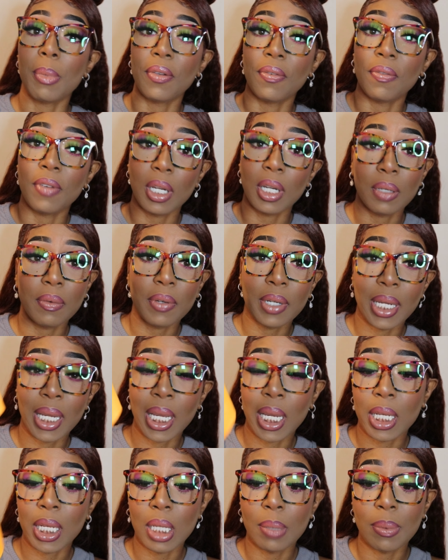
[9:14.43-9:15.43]
in very
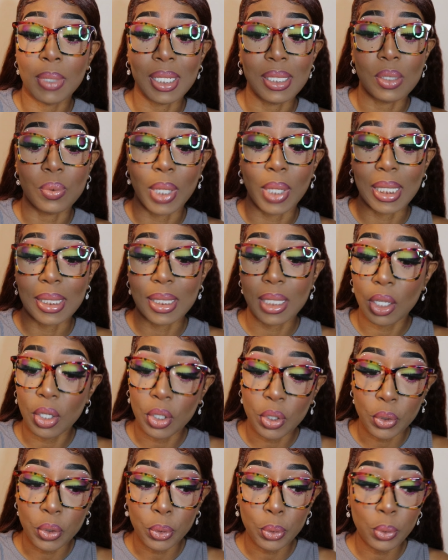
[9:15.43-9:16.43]
handy because when I tell
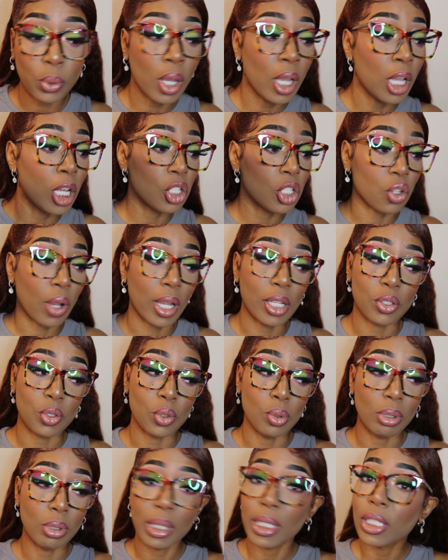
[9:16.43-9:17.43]
you trying
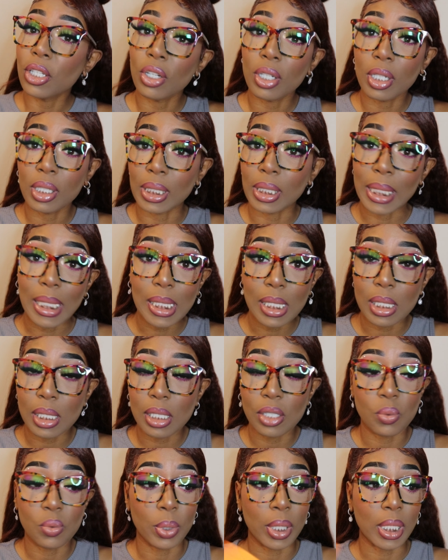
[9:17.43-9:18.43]
to clean your
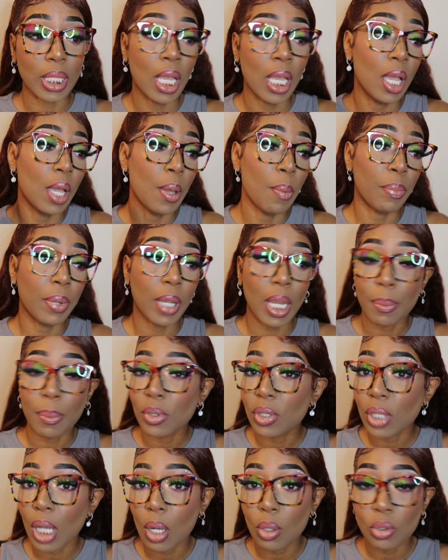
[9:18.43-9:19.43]
lenses with paper
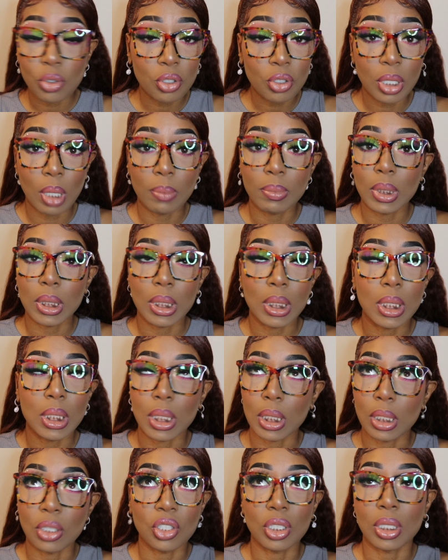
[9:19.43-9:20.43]
towels or something
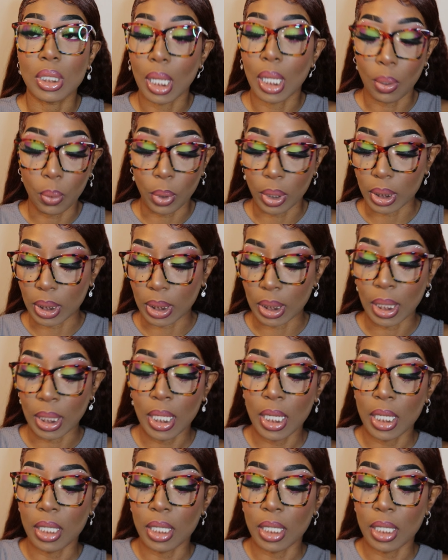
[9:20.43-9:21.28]
is just not working.